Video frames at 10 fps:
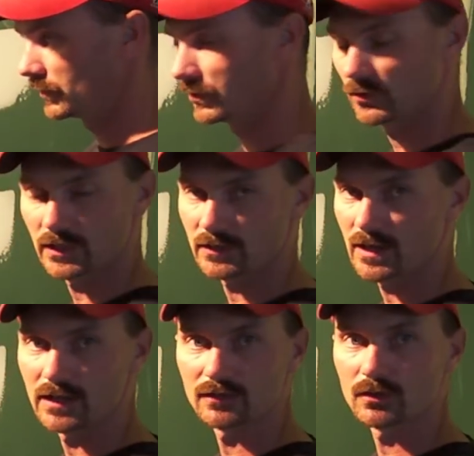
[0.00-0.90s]
you'll get the
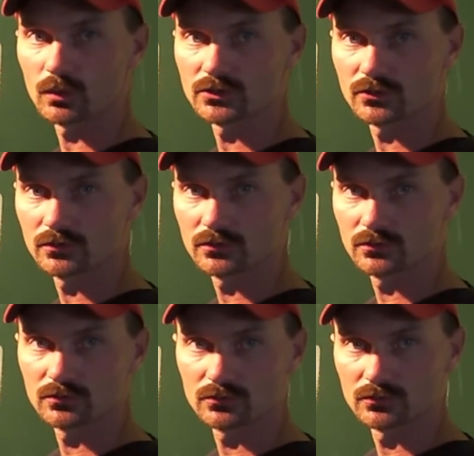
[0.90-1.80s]
hang of it once
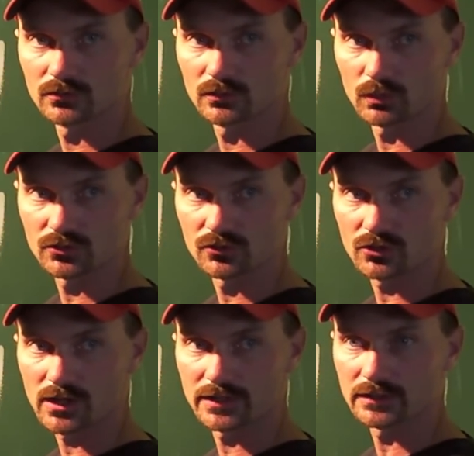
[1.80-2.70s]
you, once you
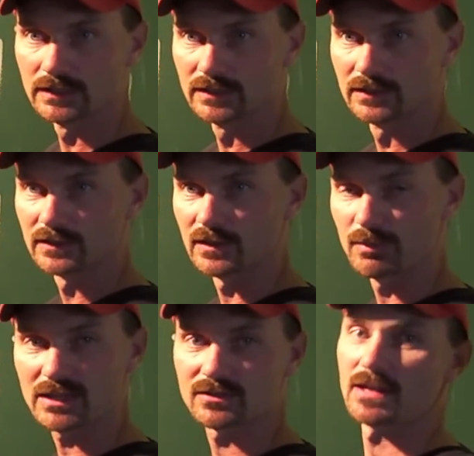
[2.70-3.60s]
try it. The
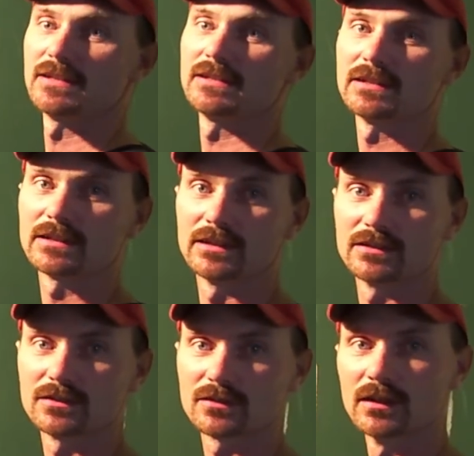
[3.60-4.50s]
best idea
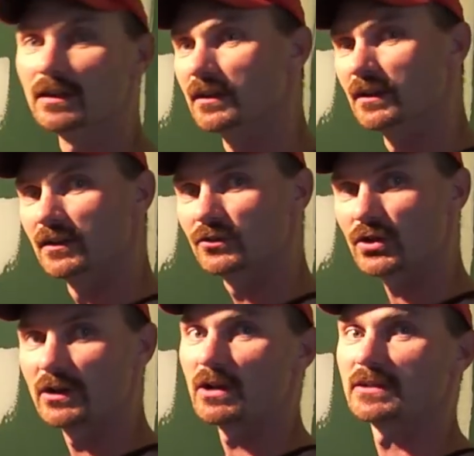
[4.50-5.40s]
is
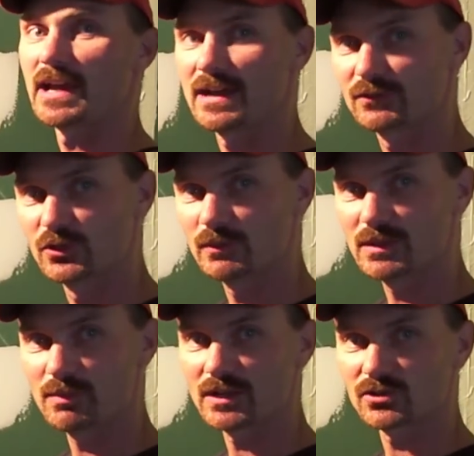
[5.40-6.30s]
try not to have too
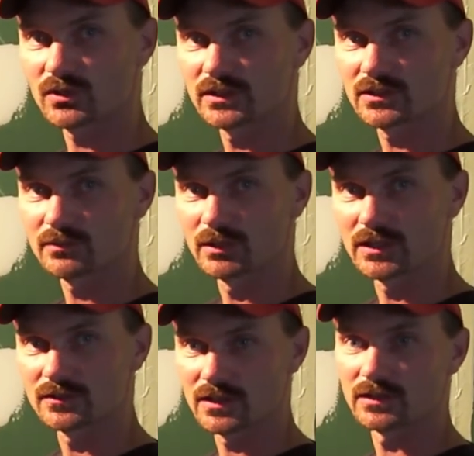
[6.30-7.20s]
many butt joints
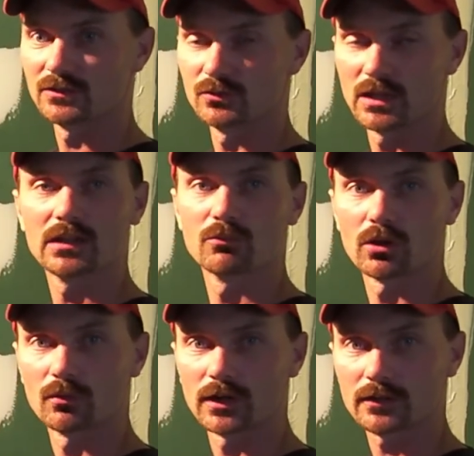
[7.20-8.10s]
because they do take
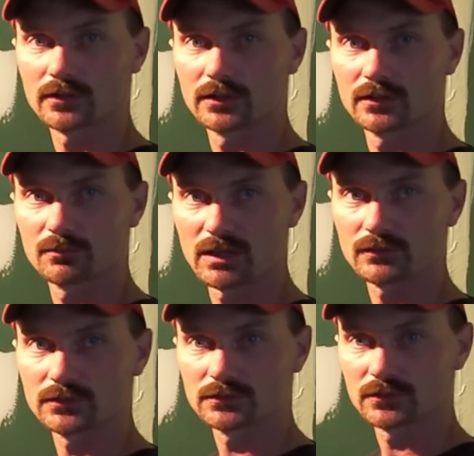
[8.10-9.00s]
more work than the
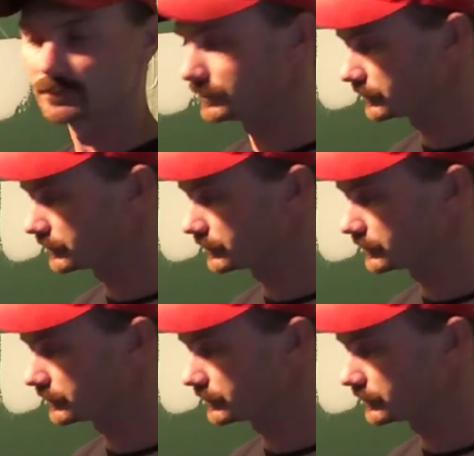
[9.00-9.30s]
bevels.